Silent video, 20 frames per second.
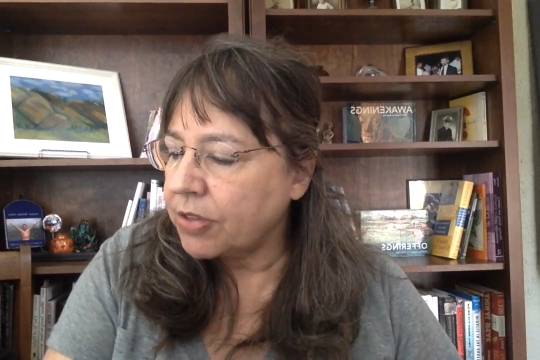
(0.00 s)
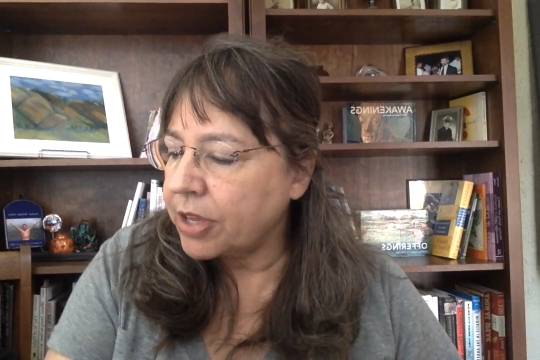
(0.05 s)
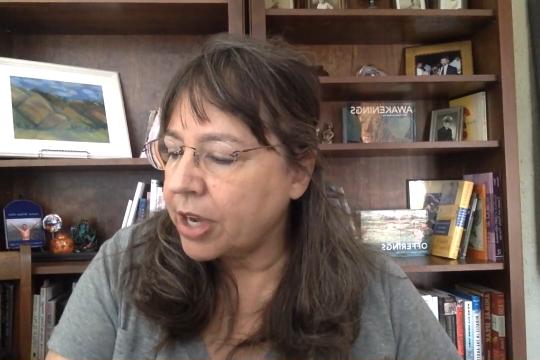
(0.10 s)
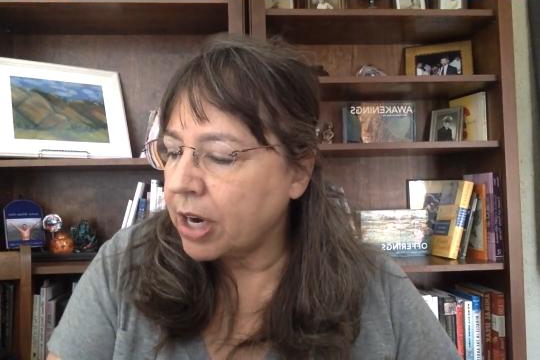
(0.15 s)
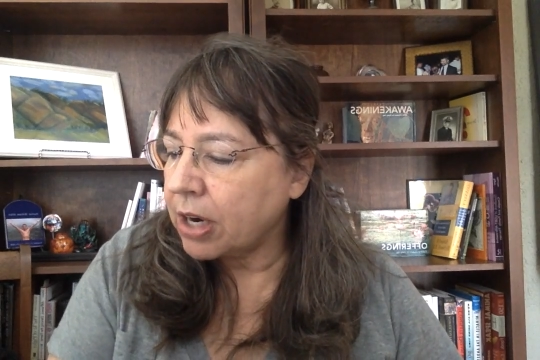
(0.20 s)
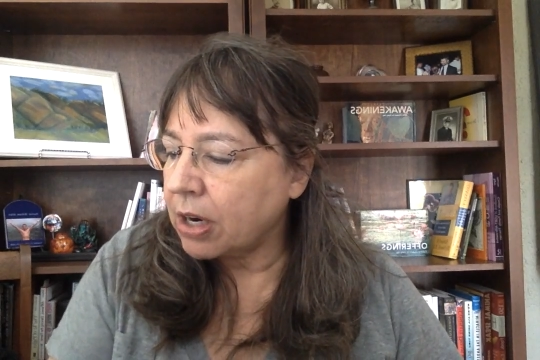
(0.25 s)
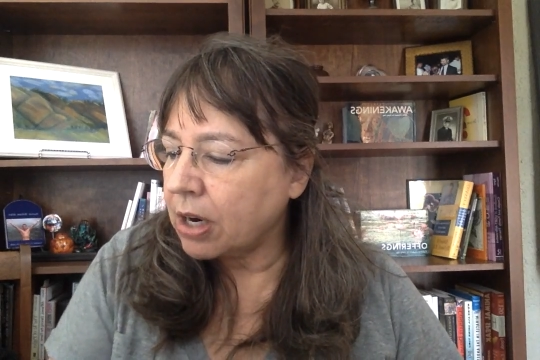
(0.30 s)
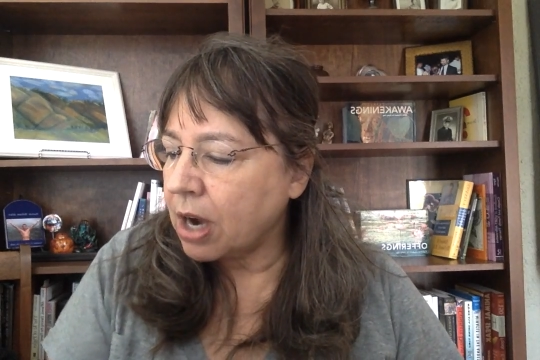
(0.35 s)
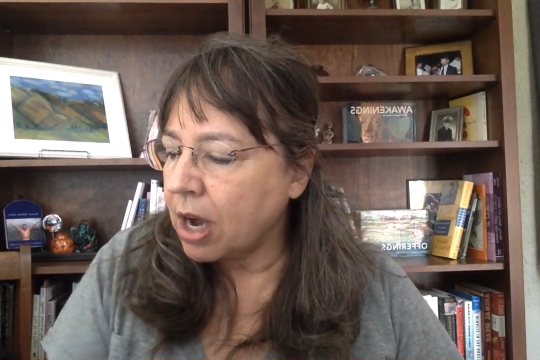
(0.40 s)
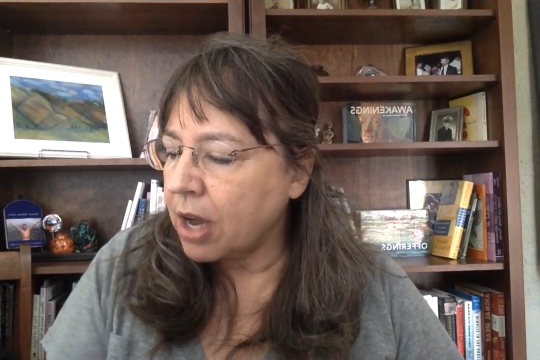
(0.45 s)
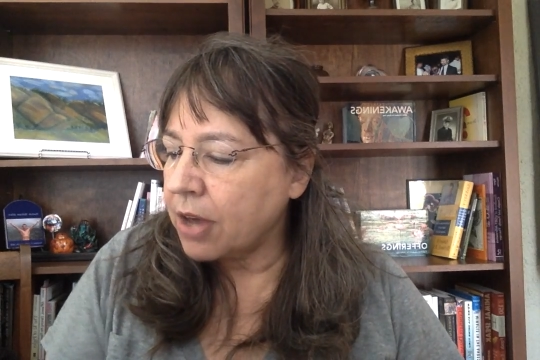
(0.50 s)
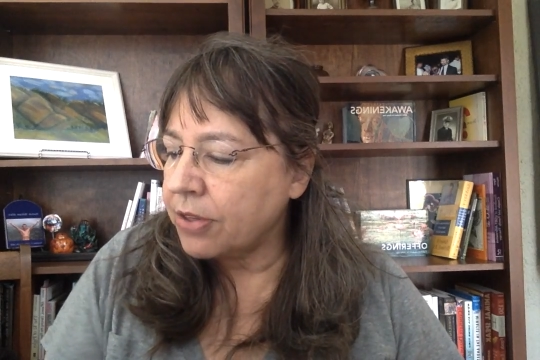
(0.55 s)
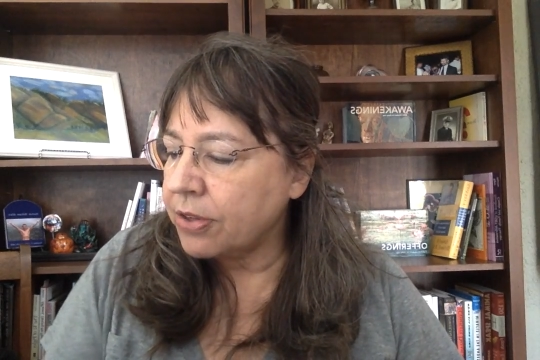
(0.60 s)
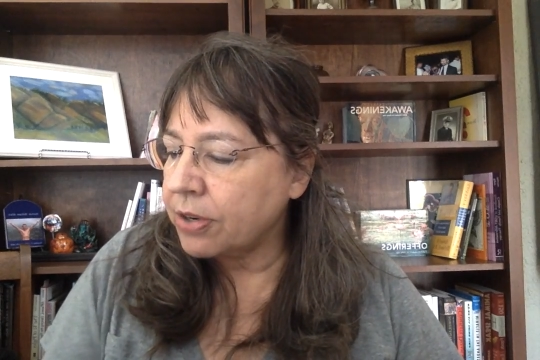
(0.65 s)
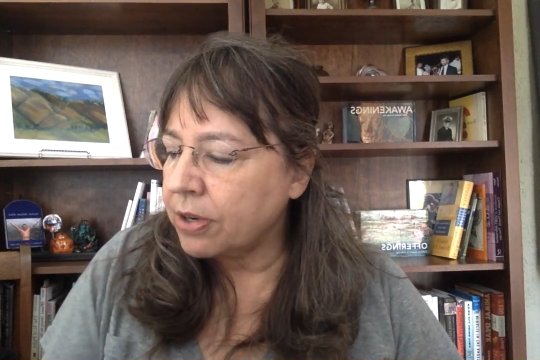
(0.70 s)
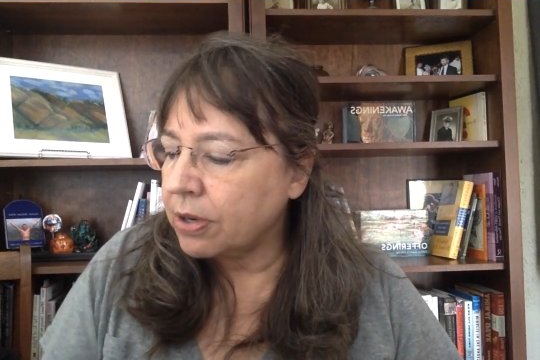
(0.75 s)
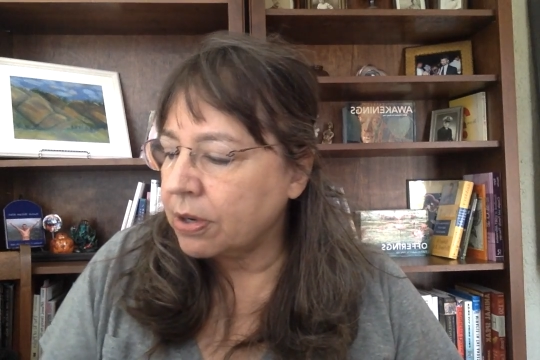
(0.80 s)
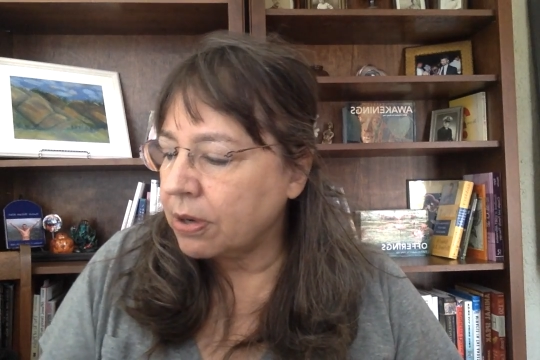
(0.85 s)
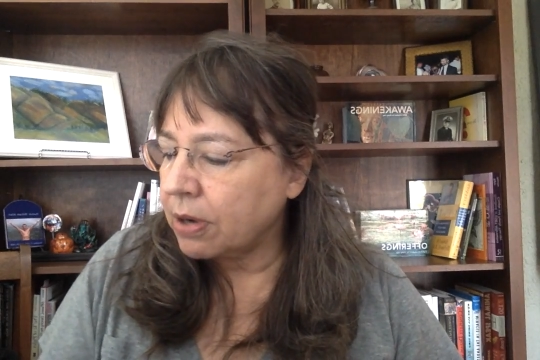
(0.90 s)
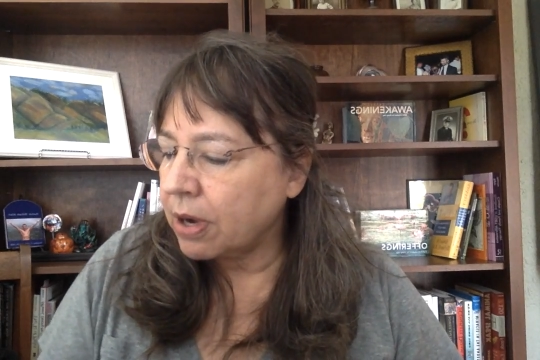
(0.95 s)
There are
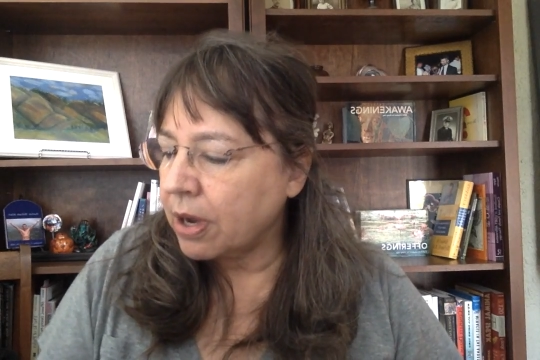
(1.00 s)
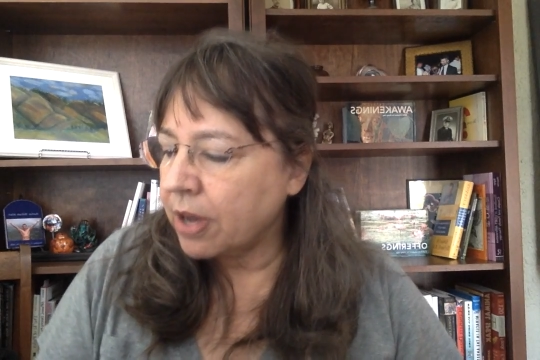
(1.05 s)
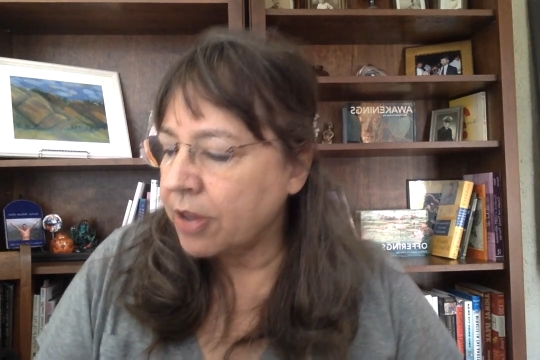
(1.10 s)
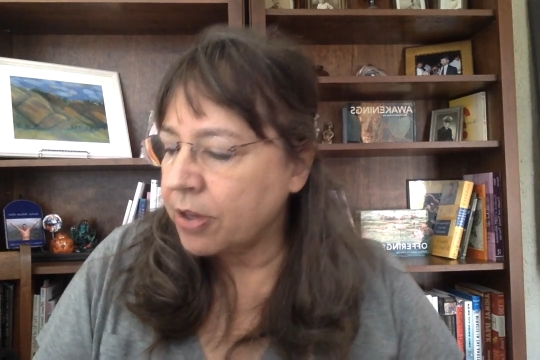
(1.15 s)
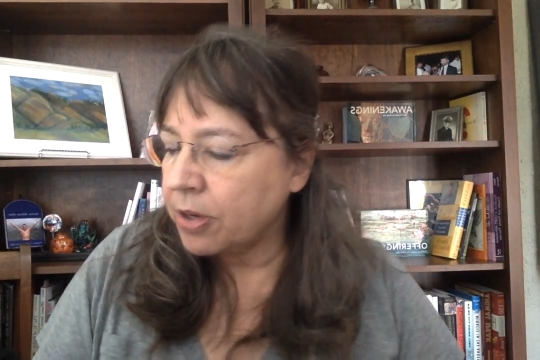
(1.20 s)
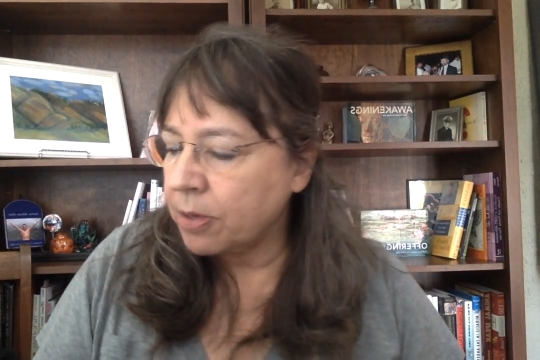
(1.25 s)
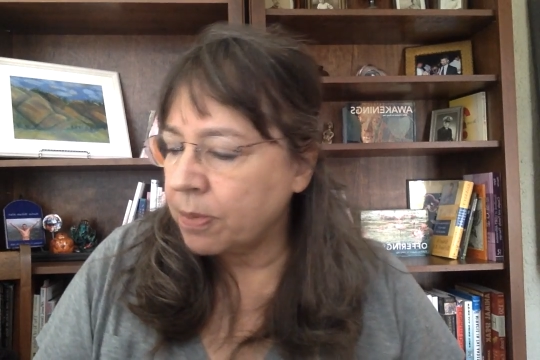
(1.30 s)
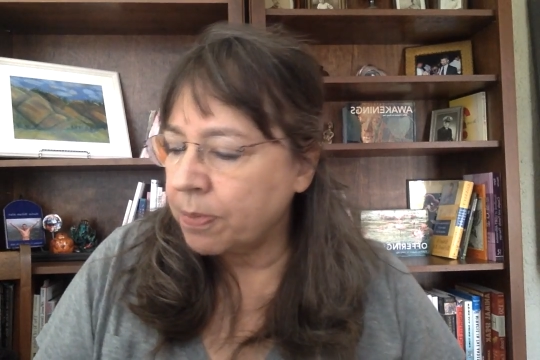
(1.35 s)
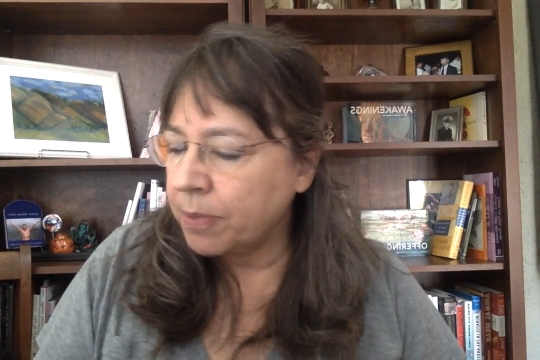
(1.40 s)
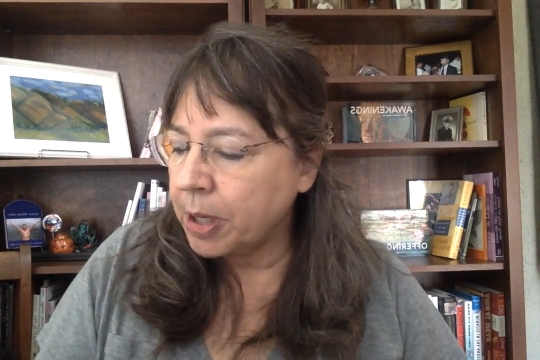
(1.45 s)
other